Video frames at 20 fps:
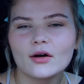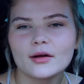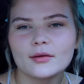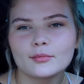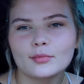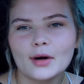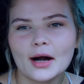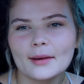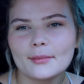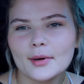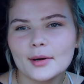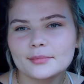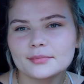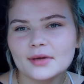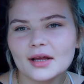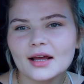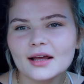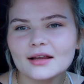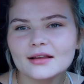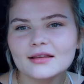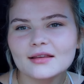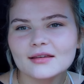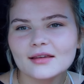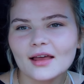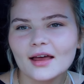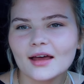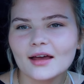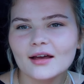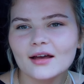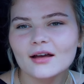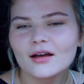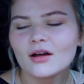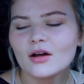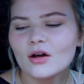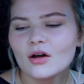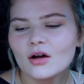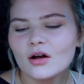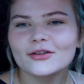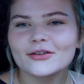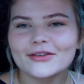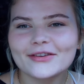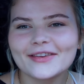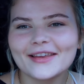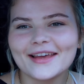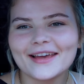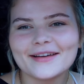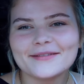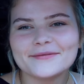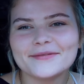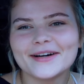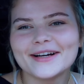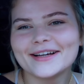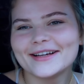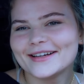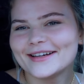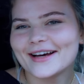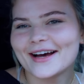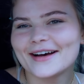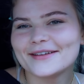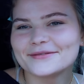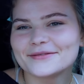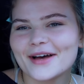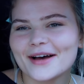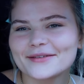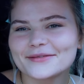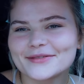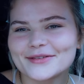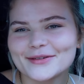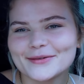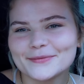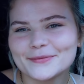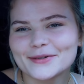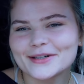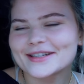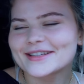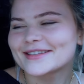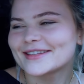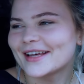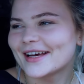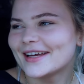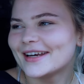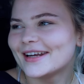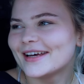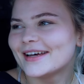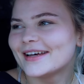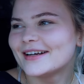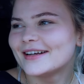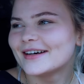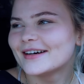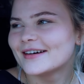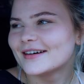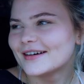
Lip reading: and prep updates. Like, you'll see, but I'm super excited.